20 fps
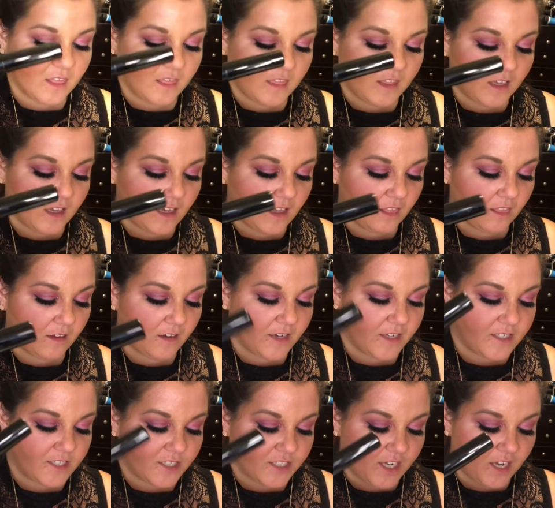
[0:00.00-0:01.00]
The color
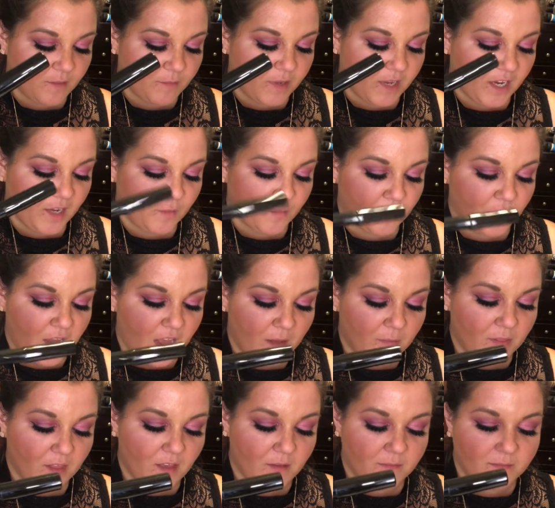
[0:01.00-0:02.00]
is Champagne
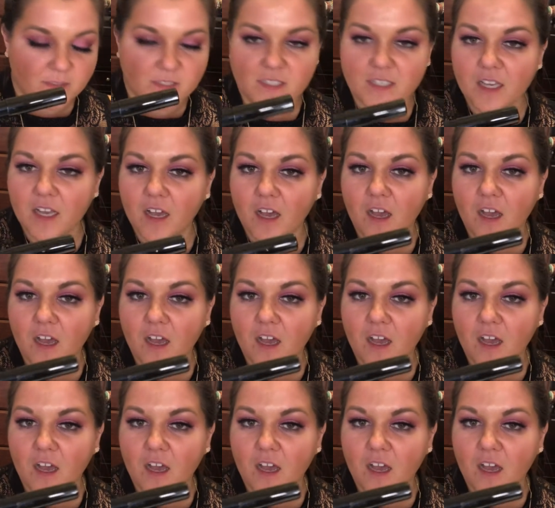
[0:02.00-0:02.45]
Problems.